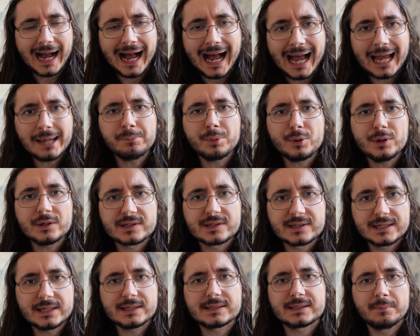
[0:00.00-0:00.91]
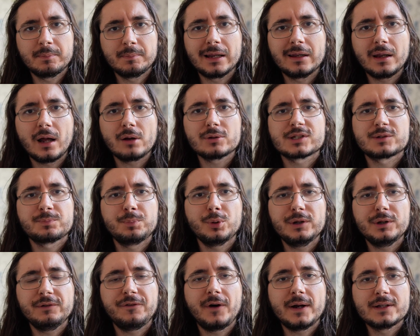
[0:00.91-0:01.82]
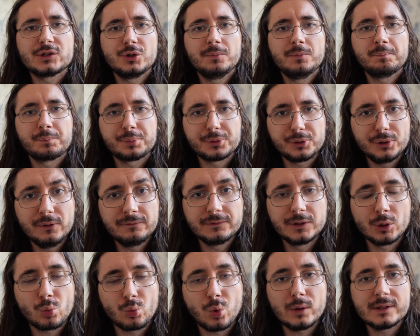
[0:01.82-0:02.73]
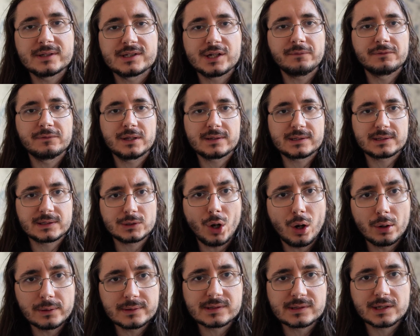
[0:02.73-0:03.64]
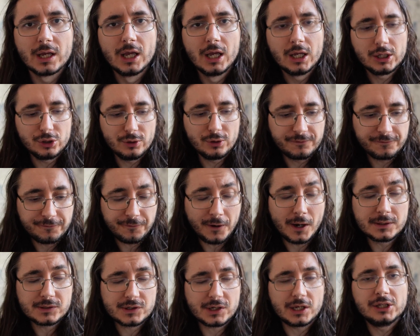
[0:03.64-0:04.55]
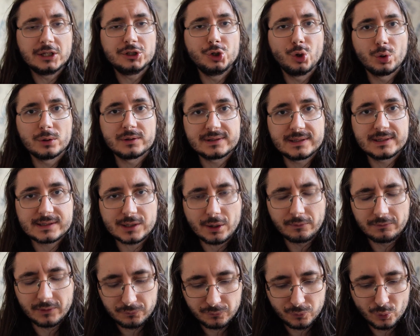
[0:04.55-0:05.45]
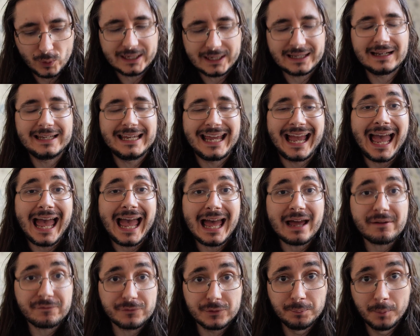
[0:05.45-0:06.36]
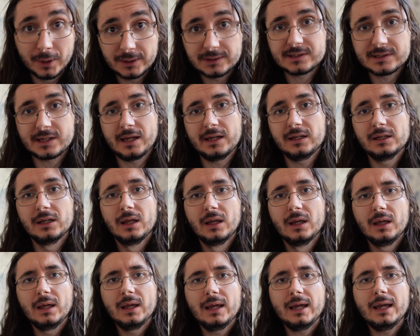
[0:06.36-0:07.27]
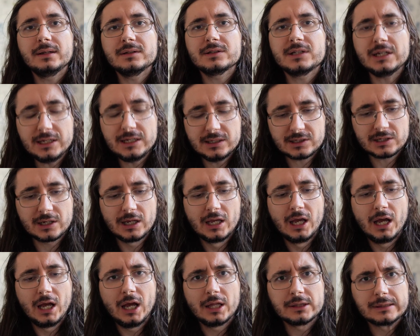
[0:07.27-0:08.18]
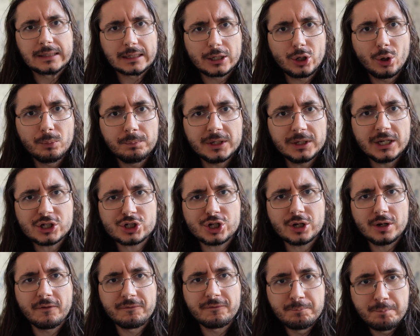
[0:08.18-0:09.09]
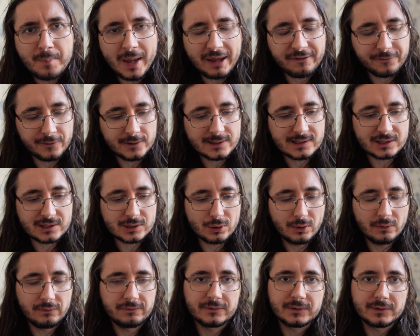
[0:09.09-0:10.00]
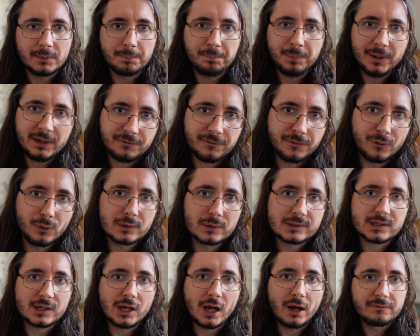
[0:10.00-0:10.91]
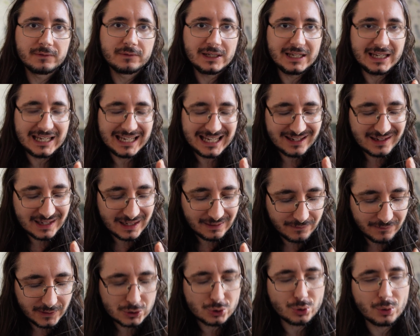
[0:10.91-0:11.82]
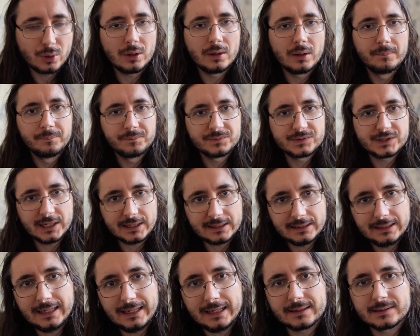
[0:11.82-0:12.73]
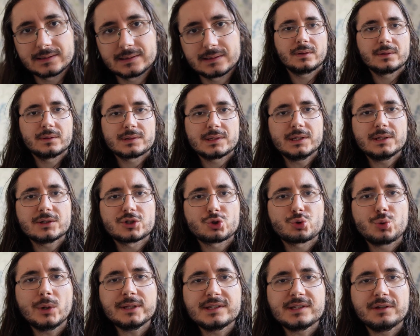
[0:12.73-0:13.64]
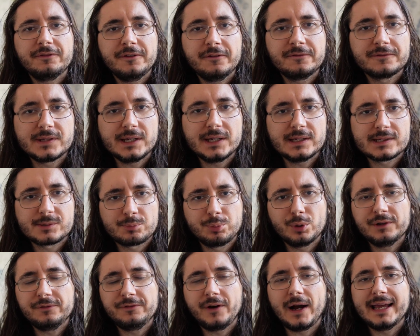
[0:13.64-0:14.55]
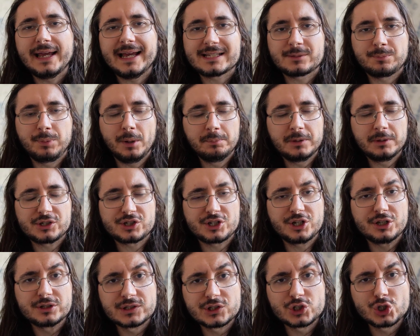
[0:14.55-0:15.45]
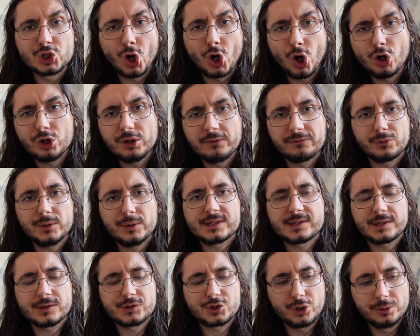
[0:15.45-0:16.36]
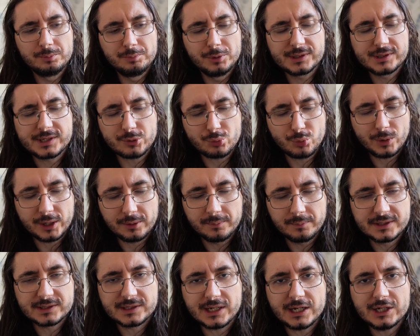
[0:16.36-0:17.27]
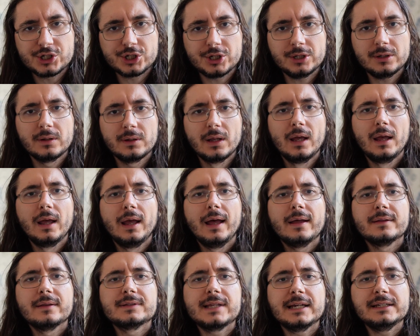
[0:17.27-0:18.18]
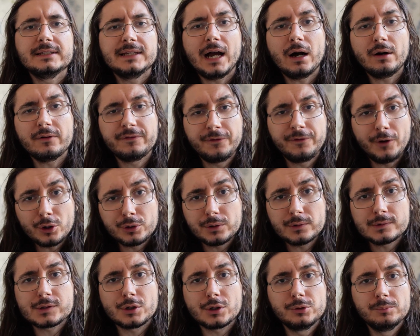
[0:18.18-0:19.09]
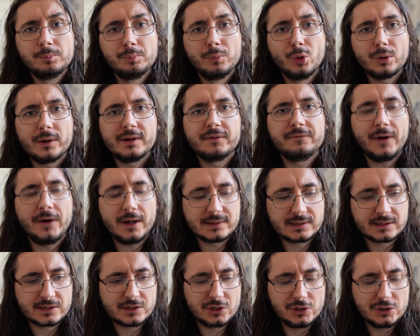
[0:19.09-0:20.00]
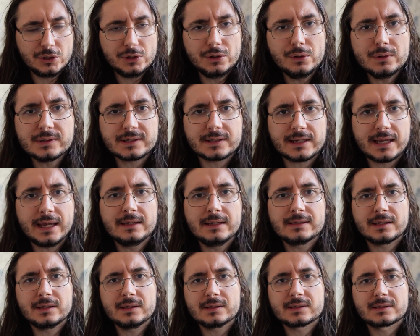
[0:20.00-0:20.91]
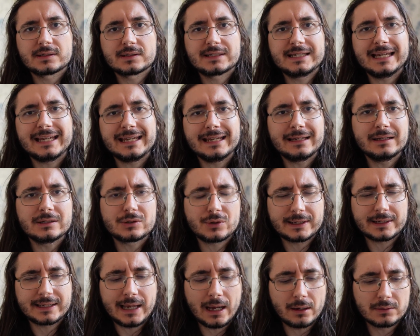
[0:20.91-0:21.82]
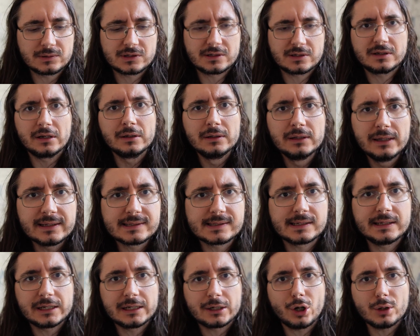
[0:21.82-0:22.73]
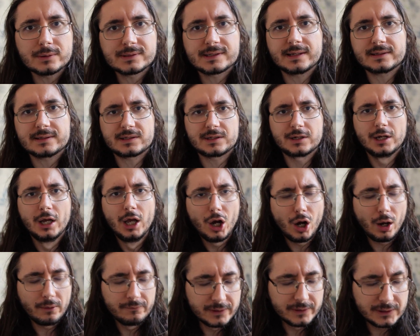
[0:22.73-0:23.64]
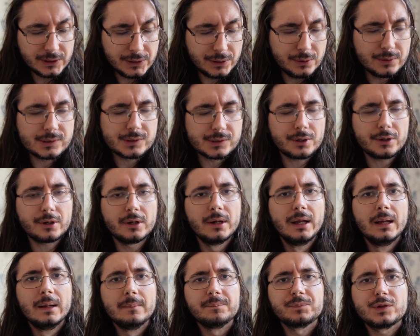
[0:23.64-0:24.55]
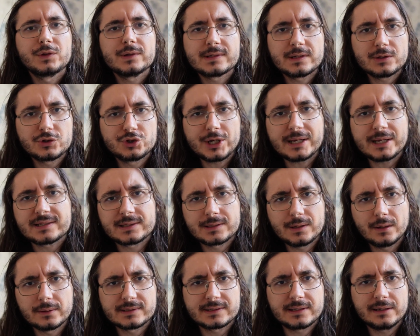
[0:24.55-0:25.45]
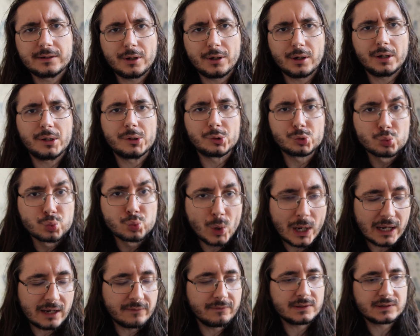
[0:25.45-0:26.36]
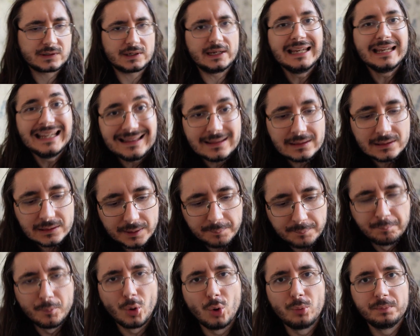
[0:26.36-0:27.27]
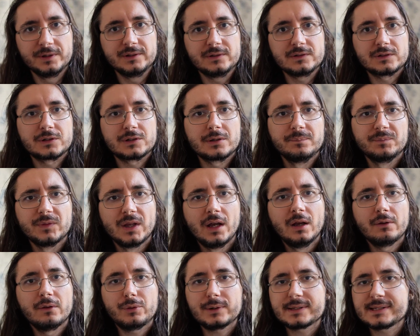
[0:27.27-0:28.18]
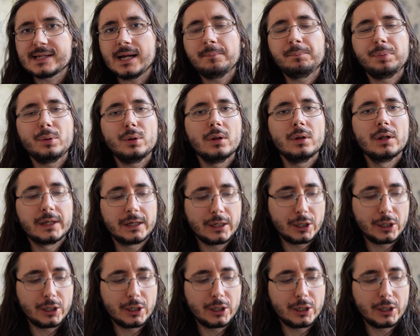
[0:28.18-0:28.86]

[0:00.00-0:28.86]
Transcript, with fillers: hybrid system allows Spotify to improve the quality of the songs you find in your Discover Weekly every Monday. Indeed, the combination of methods solve the pitfalls of the individual techniques. Since twenty fifteen, Spotify has published a ton of research on music recommendation. They now focus on more advanced use cases, taking into account the listening context of the user to suggest songs that are relevant in the moment. For example,